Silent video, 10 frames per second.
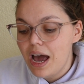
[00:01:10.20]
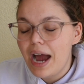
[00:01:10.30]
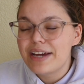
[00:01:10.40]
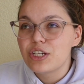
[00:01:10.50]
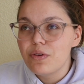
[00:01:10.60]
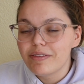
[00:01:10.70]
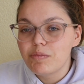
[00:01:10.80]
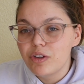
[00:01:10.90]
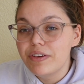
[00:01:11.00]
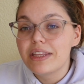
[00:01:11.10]
I do have a
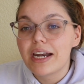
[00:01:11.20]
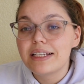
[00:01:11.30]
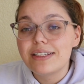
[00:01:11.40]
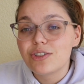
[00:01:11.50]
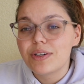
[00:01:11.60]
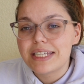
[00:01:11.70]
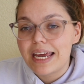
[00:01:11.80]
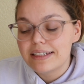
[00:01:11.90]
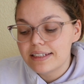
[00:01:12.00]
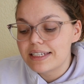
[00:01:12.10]
movie that I need to
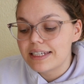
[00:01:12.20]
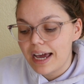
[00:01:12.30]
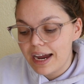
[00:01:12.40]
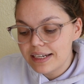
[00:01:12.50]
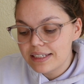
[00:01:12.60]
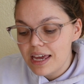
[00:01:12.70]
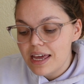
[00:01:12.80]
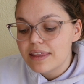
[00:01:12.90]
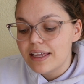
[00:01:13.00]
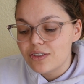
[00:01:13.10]
attend tonight.
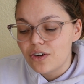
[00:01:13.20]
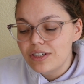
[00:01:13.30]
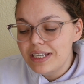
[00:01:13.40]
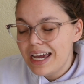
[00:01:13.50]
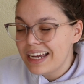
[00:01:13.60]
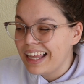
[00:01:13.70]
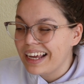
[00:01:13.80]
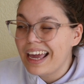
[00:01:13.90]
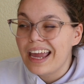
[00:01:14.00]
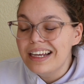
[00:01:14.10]
That's only at like
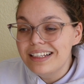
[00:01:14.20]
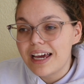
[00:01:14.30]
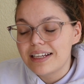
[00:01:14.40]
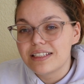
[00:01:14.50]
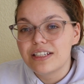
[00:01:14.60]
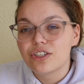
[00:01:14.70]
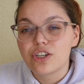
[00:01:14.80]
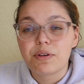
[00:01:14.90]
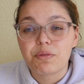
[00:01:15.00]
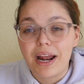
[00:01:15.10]
8. I just need to
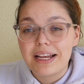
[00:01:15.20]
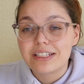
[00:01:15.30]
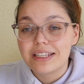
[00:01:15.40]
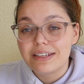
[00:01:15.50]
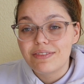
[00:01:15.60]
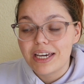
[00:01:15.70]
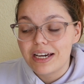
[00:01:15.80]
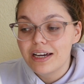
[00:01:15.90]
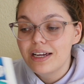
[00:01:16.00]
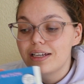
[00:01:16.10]
determine when I need to leave
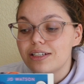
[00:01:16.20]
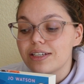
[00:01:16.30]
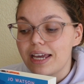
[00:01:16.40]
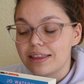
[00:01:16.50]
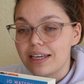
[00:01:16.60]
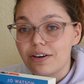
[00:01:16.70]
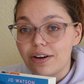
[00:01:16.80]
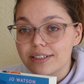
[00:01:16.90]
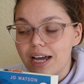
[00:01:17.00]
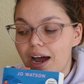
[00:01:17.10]
here to get there
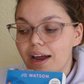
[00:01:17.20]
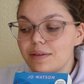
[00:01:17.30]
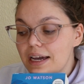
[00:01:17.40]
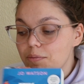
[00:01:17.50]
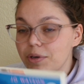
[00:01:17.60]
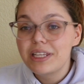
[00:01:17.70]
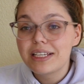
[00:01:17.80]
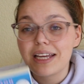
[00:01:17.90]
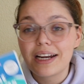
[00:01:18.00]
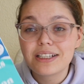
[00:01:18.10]
on time. I'm really
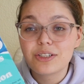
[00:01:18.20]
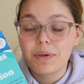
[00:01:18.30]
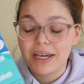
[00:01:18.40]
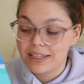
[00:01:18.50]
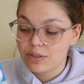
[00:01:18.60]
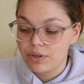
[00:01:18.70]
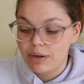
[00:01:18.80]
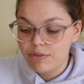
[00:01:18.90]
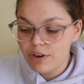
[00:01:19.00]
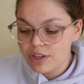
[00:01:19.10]
excited to pick this one up
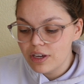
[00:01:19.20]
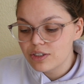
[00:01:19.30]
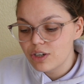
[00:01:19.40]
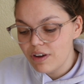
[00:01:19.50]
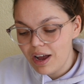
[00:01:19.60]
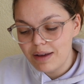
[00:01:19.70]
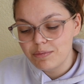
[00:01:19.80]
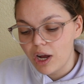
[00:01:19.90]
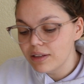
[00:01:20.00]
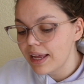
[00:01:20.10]
further. So far, I'm
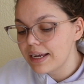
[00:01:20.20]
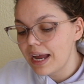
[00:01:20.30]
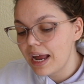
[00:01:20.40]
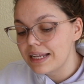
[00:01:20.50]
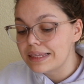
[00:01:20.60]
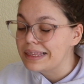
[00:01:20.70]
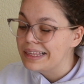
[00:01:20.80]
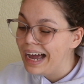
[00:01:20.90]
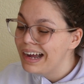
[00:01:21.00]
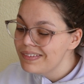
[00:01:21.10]
not like in
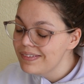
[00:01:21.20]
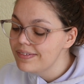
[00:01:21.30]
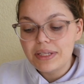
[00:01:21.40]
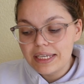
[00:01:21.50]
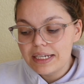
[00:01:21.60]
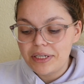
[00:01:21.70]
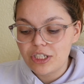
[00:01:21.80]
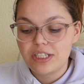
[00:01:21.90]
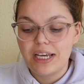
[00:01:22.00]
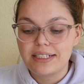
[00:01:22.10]
love with it. As you
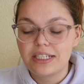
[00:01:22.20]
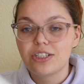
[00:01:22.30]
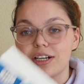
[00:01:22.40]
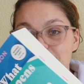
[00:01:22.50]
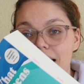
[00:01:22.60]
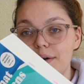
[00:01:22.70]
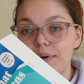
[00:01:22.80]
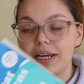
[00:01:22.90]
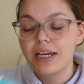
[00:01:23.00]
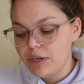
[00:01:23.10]
can see, I did start
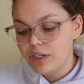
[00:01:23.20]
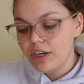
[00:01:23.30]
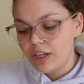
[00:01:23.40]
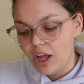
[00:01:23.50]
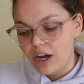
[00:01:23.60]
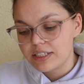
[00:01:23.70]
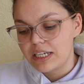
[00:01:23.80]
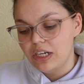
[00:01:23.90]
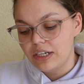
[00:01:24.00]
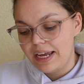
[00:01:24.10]
tabbing, not a lot and
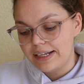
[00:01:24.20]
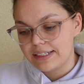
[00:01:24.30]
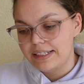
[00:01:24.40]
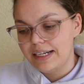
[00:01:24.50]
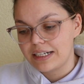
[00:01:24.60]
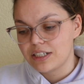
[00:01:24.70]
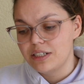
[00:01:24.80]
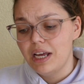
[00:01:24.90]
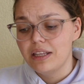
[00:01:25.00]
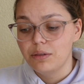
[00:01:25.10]
not hectically,
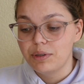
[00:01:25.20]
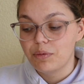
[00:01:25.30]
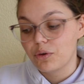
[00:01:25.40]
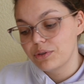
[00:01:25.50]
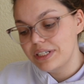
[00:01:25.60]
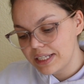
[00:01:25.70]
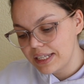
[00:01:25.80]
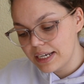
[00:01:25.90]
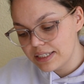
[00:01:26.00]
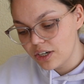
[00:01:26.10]
actually a little bit more recently
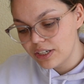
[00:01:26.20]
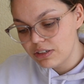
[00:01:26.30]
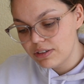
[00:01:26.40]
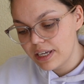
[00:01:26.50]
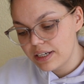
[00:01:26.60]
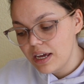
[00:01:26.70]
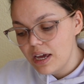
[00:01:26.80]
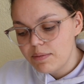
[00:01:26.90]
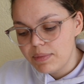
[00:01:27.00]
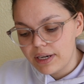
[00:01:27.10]
I started doing that,
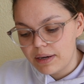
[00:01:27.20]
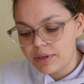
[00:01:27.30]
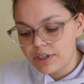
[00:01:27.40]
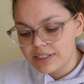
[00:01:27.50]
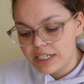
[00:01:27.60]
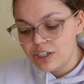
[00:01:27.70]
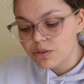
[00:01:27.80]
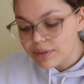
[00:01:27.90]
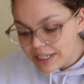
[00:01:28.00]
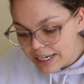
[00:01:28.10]
but I'm gonna continue
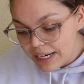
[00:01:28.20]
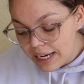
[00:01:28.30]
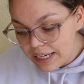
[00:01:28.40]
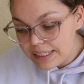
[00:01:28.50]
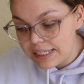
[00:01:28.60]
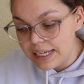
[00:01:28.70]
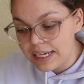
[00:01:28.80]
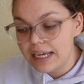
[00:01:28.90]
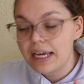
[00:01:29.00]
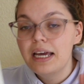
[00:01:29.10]
reading,
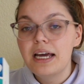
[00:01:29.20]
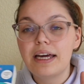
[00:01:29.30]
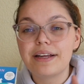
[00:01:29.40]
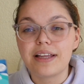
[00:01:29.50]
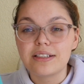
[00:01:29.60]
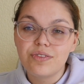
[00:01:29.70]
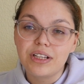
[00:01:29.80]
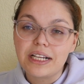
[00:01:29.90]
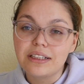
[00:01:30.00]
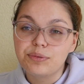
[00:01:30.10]
seeing. It does feel
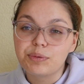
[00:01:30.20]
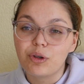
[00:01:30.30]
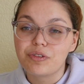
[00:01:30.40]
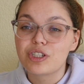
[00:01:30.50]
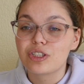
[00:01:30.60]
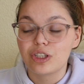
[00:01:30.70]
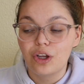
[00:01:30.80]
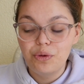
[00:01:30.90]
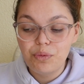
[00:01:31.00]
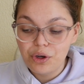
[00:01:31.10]
like a little bit more of a
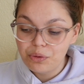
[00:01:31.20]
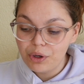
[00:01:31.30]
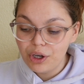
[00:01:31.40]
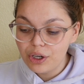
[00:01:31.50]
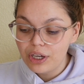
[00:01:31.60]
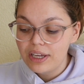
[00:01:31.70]
slow burn book